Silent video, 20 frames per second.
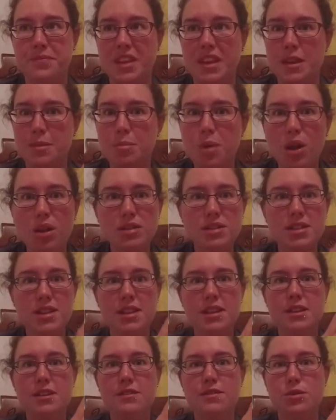
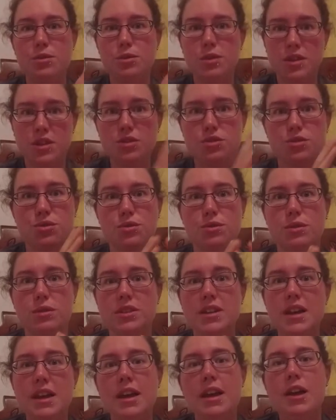impulsive or controlled?
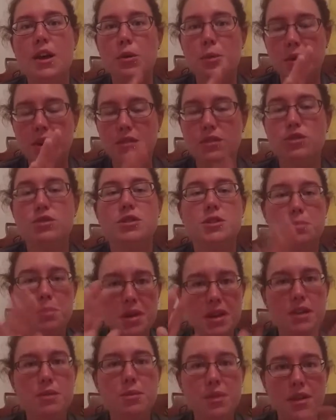Whatever, you just
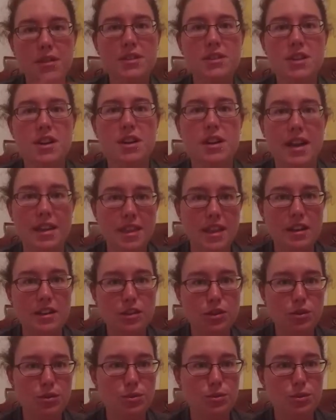pick what all these are, and then
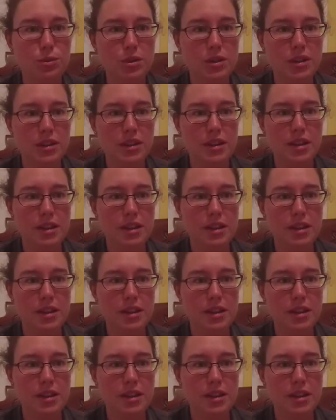you